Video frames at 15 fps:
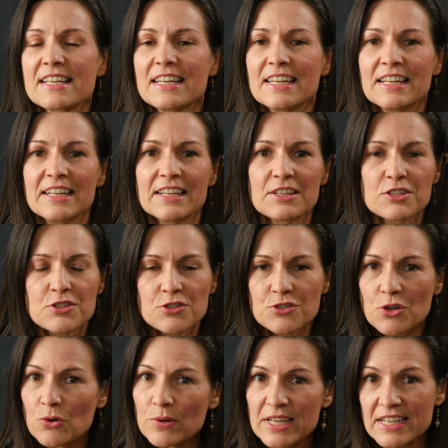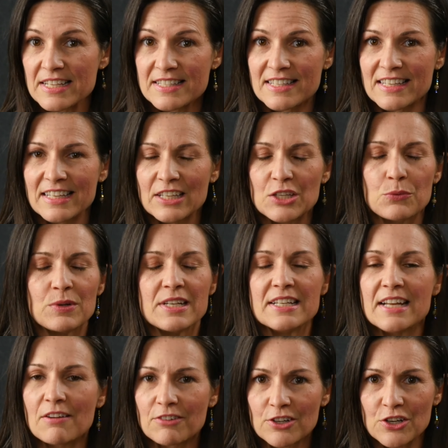in so easy, you would
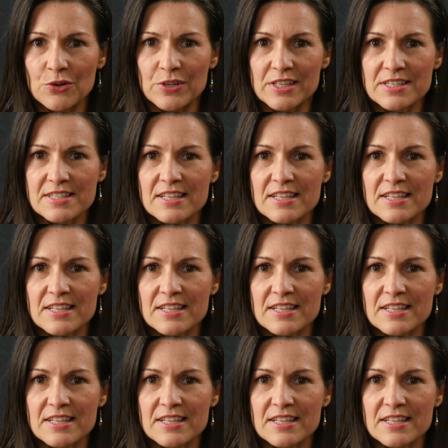never notice,